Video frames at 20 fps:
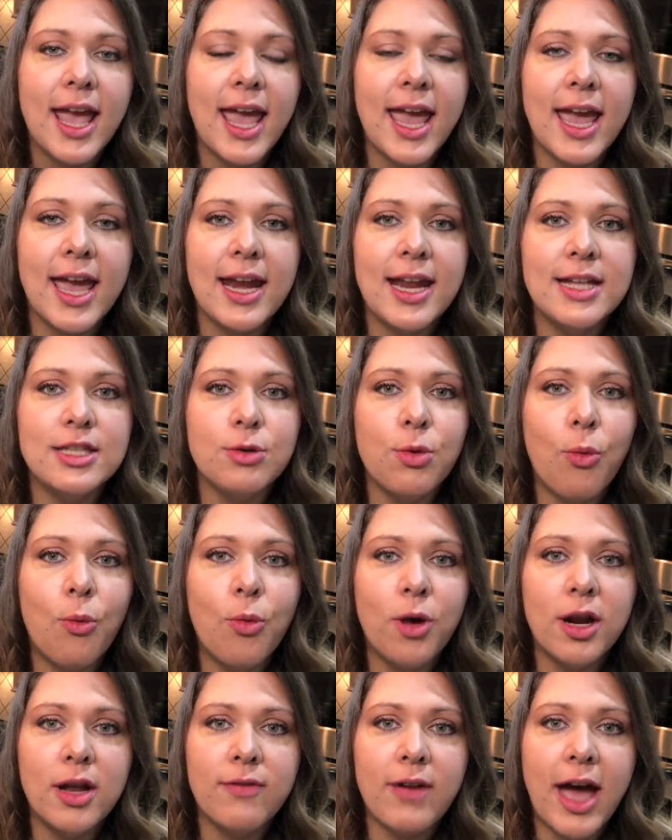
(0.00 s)
And it's
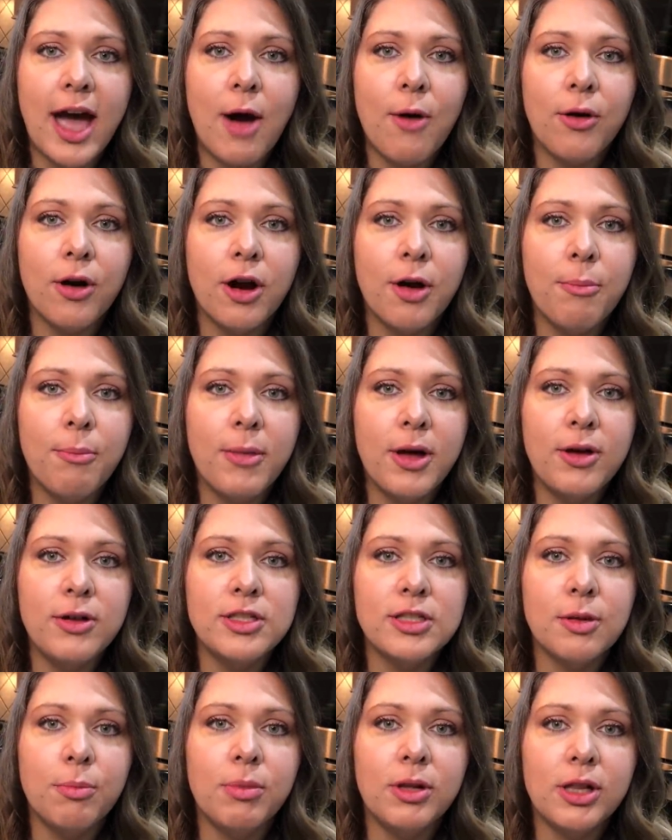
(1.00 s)
one of our
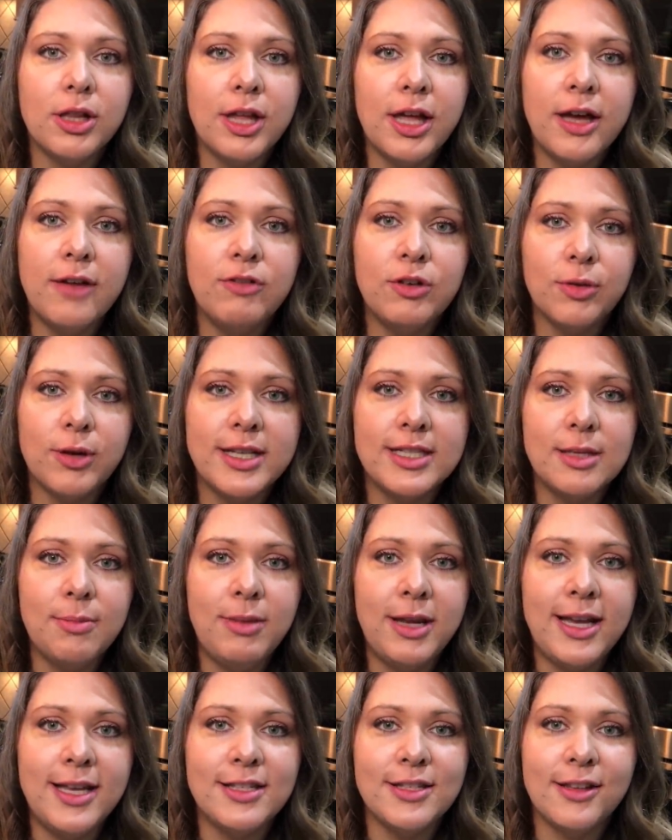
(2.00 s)
most beloved
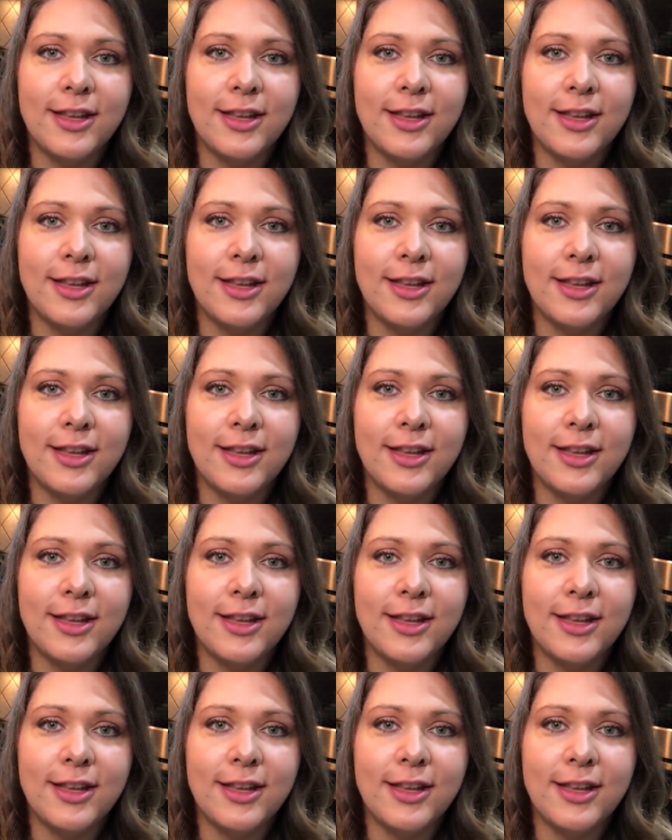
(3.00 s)
recipes.